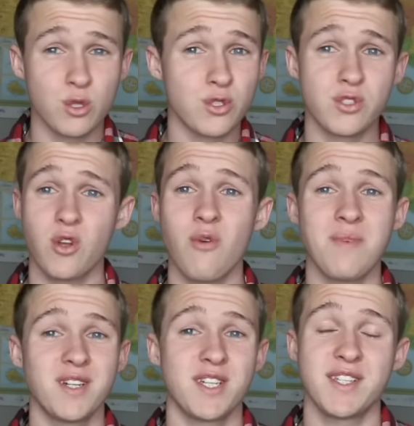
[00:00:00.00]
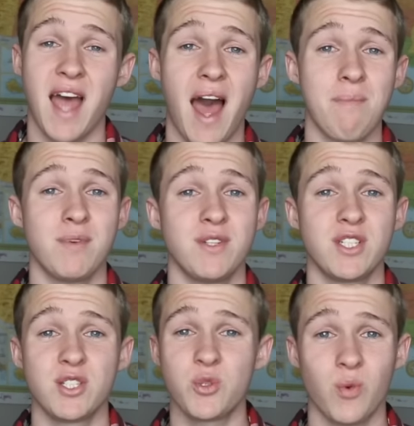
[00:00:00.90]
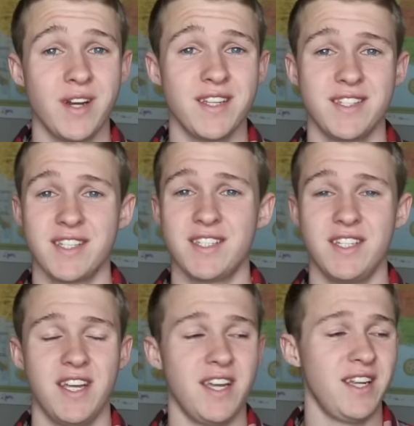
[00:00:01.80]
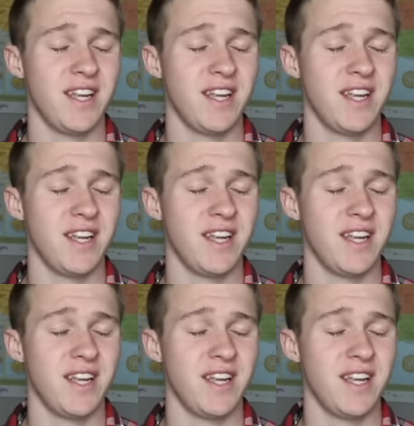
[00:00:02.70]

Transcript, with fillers: So much has happened in 2016,